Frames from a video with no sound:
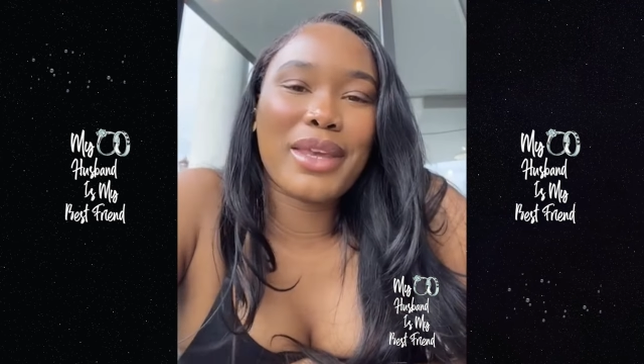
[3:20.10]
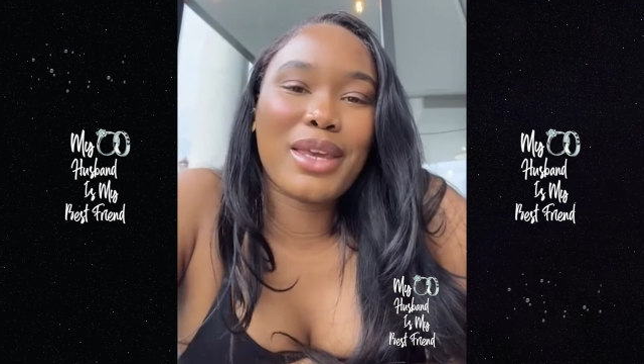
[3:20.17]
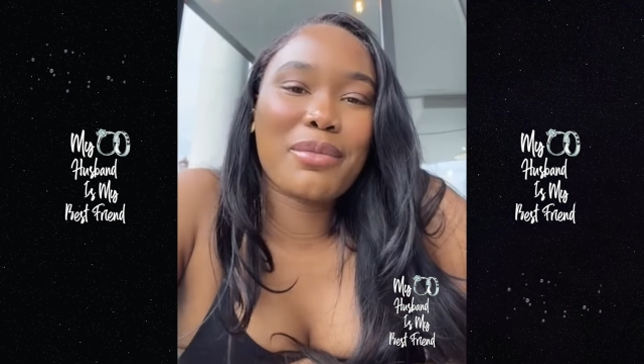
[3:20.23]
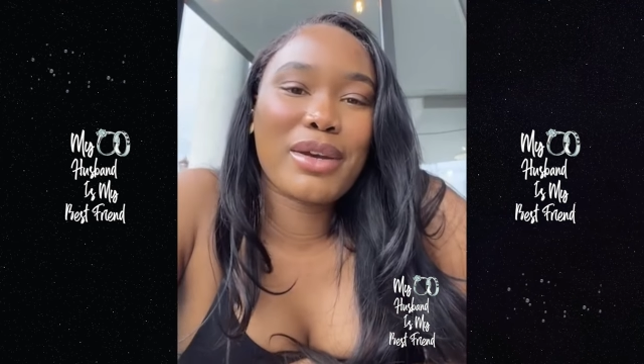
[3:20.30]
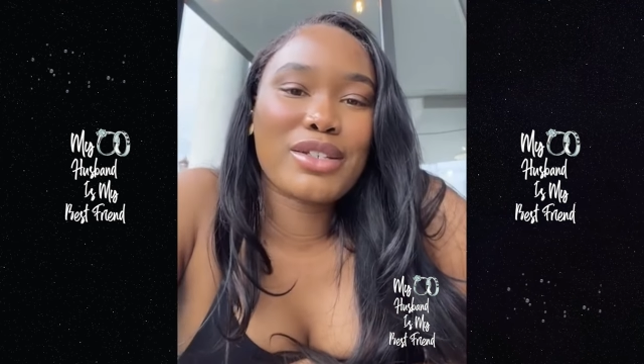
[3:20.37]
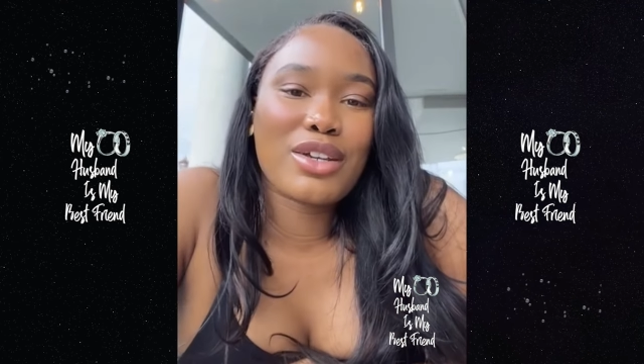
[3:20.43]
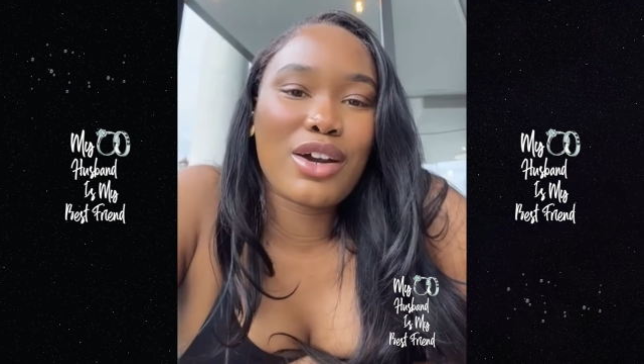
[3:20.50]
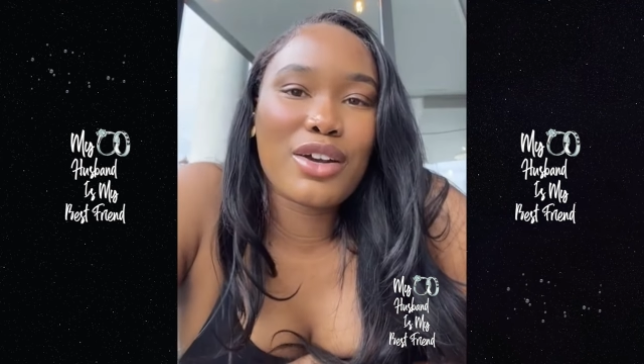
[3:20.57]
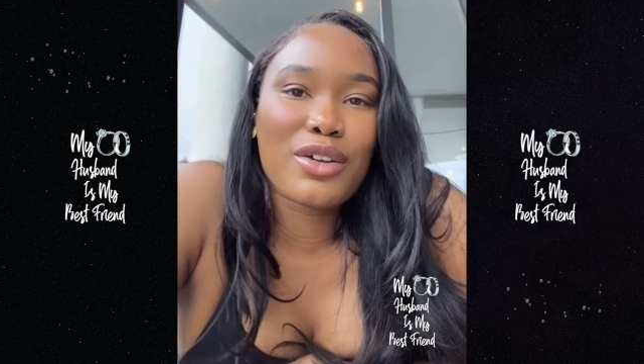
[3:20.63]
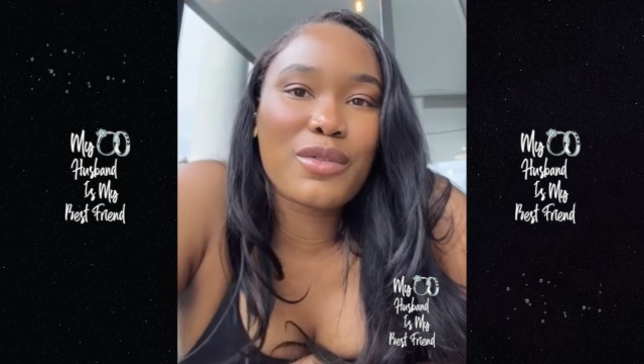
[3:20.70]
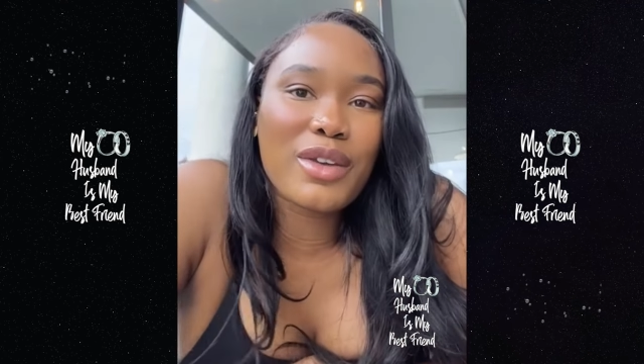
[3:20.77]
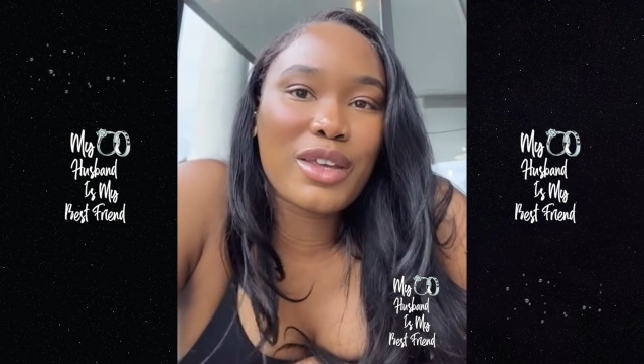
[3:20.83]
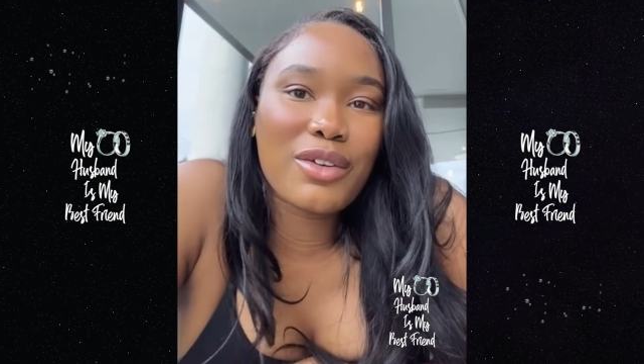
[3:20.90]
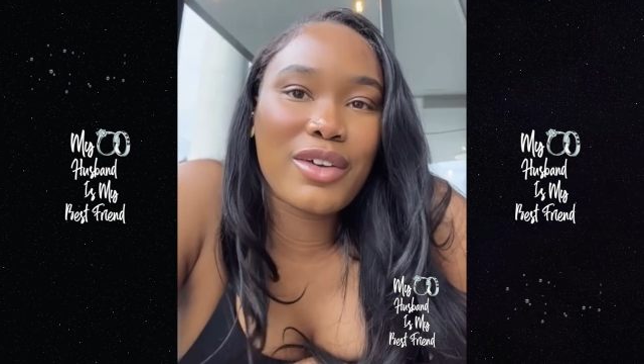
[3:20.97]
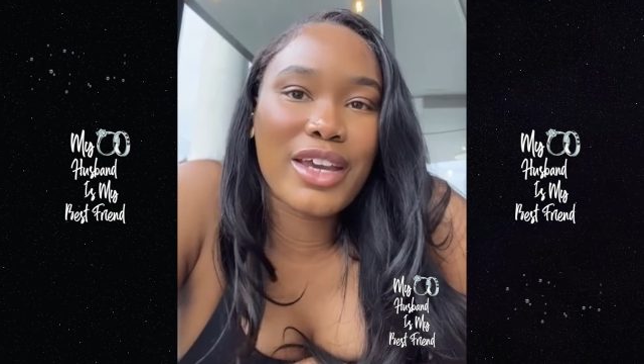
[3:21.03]
me and my
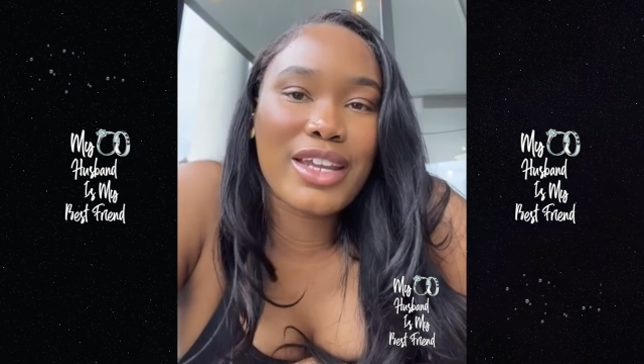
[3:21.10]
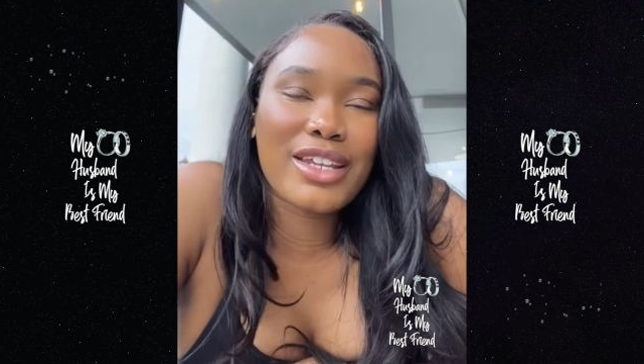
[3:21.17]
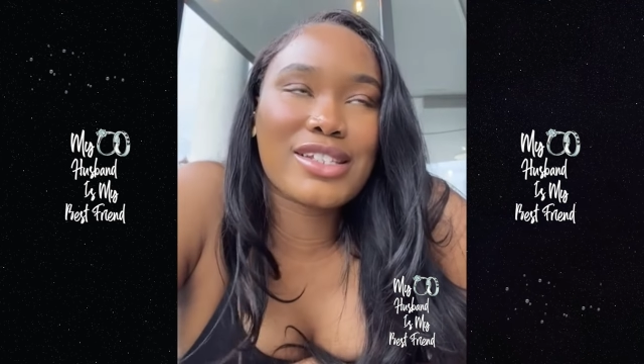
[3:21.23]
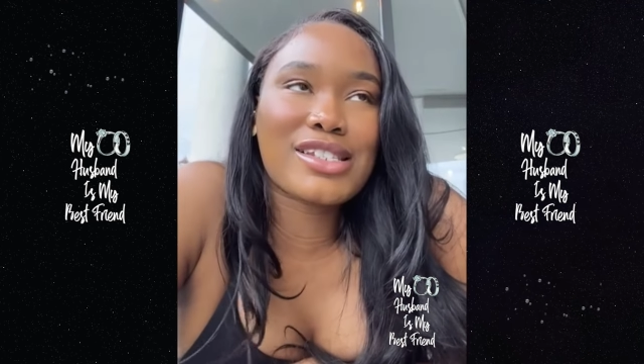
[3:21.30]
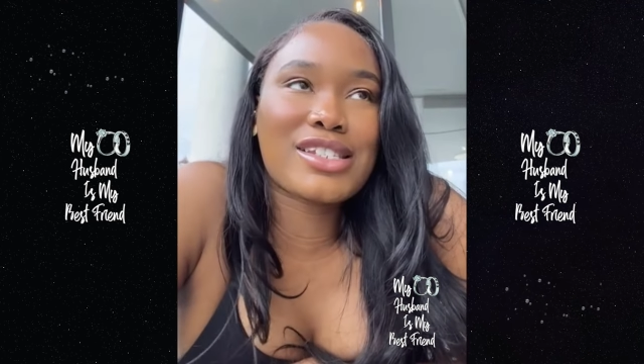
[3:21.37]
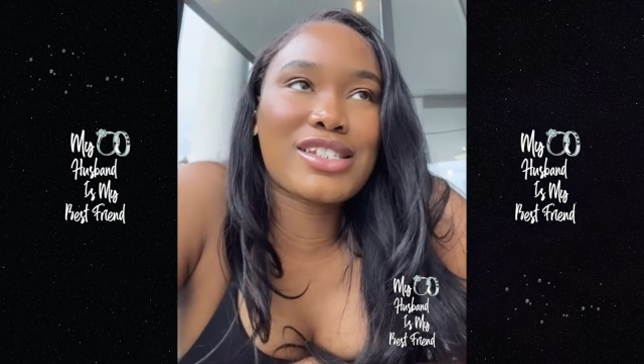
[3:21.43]
daughter, we created